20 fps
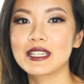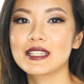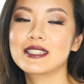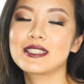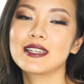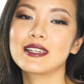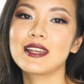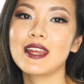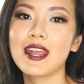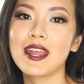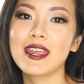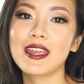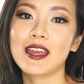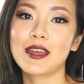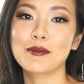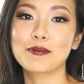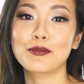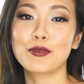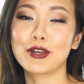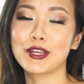and today
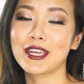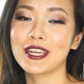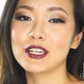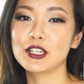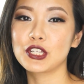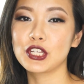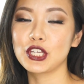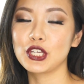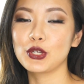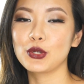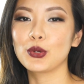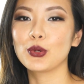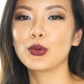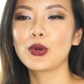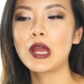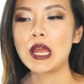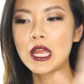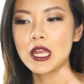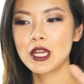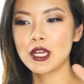I'm bringing to you,